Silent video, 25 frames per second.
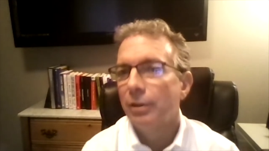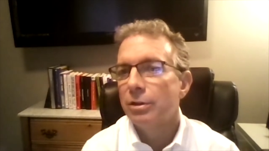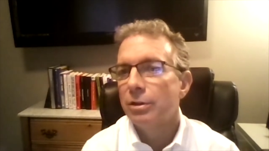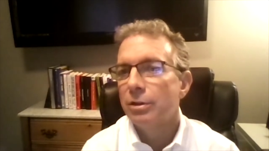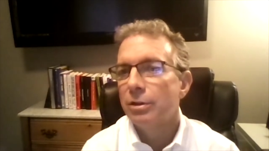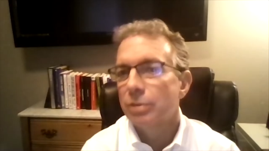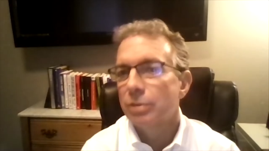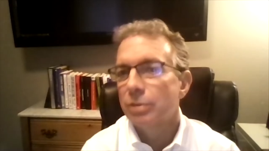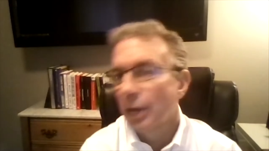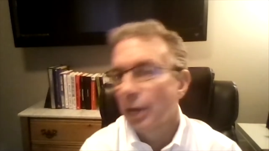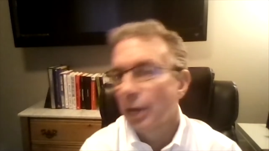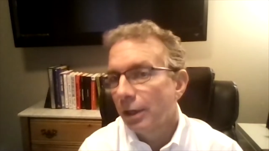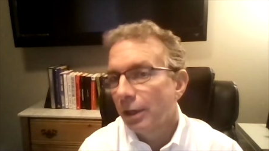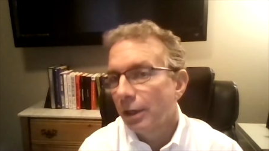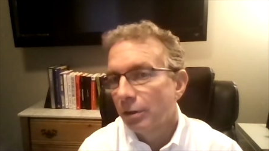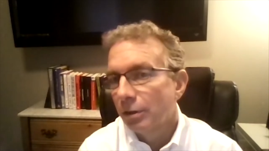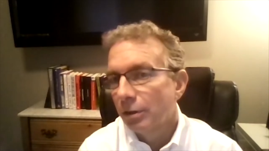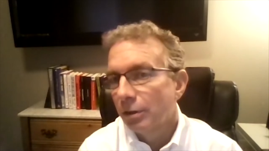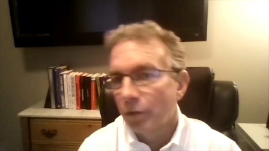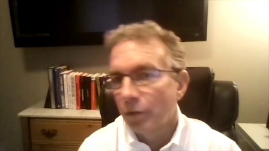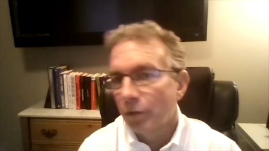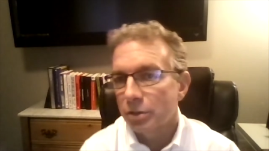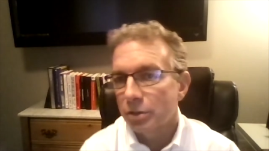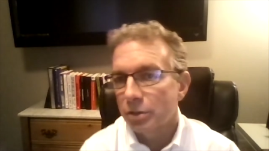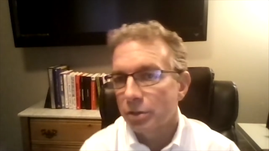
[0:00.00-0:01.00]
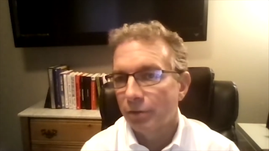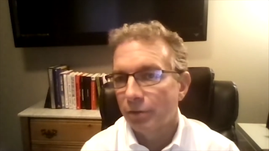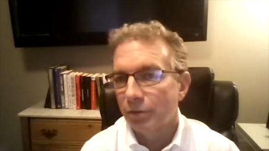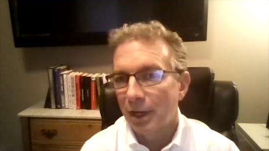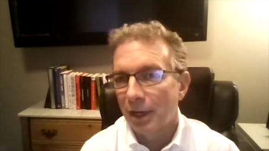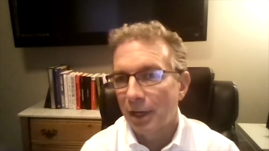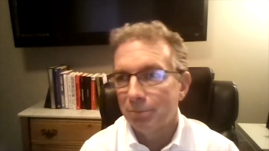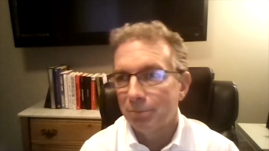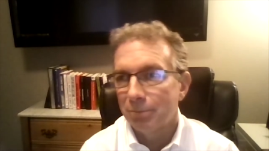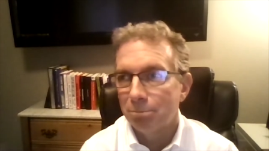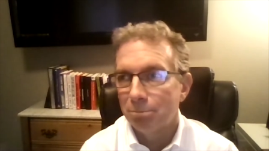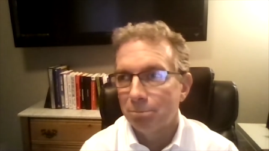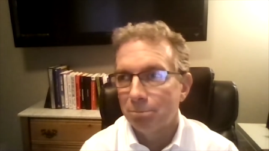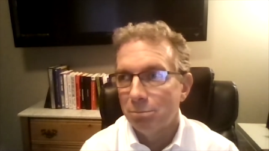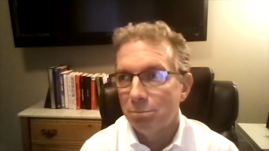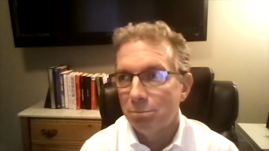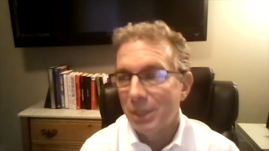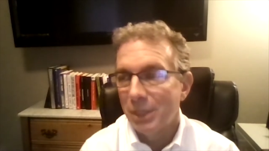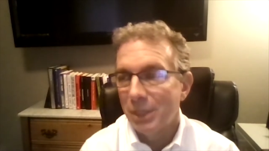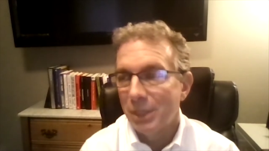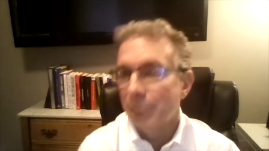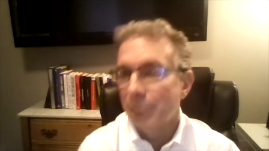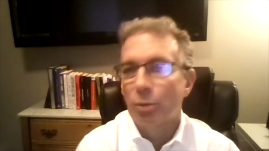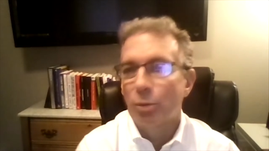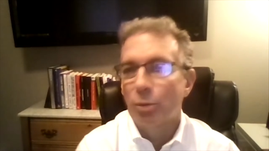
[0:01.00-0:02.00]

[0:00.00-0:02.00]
So I had a diversified mini